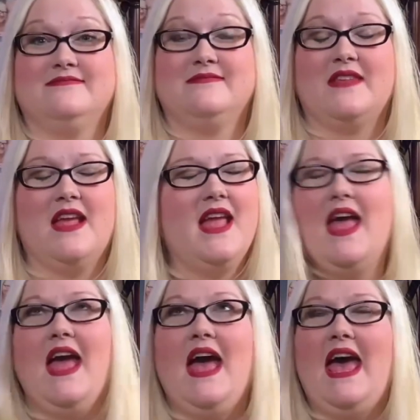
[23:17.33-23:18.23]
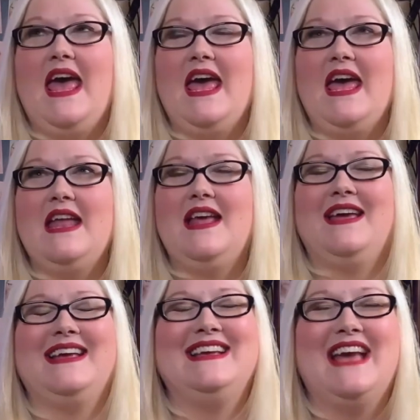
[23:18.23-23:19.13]
And
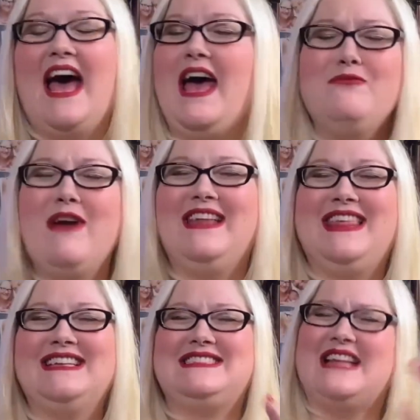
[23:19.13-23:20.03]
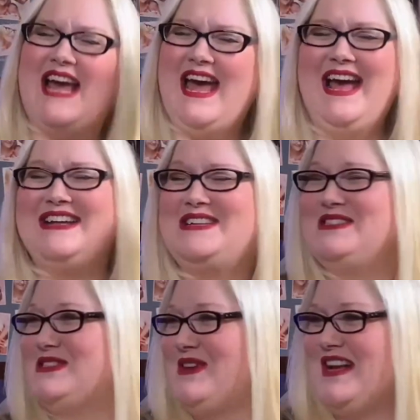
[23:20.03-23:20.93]
I read this and I had
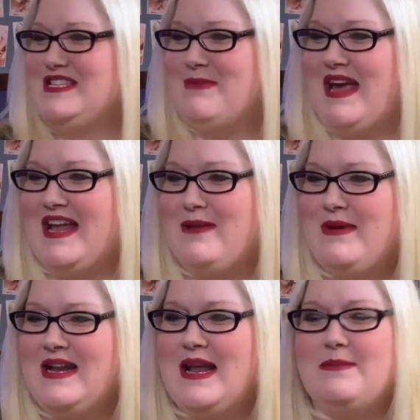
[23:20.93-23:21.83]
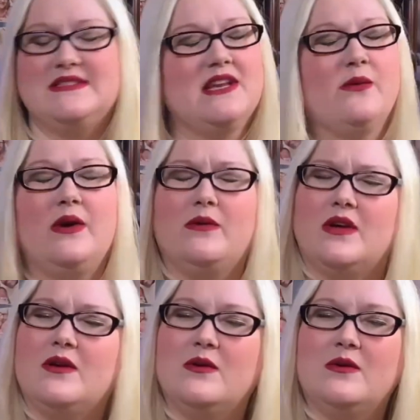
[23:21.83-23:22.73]
to scratch my head a minute and I was like,
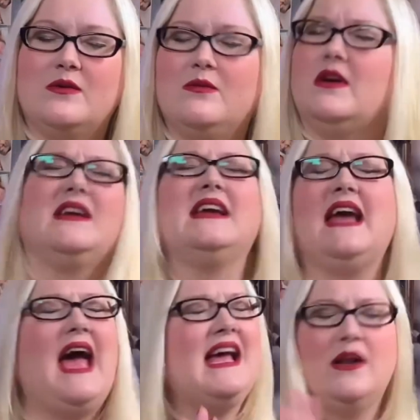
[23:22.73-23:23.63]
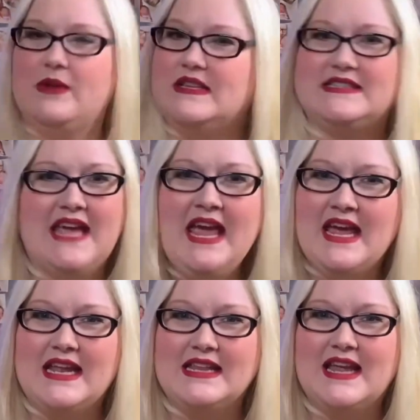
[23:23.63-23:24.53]
what? I gotta read this
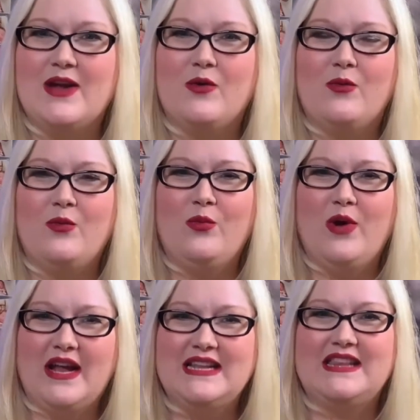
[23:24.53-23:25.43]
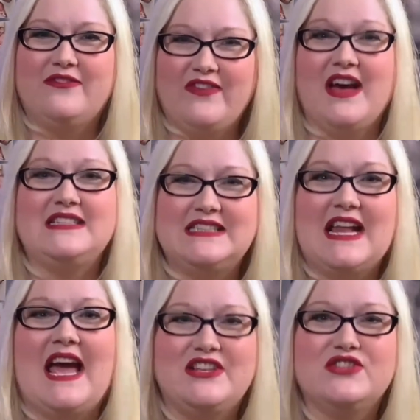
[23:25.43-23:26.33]
again. Like, what the fuck did
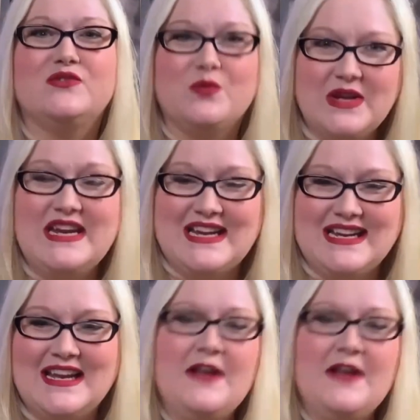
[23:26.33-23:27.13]
I just read?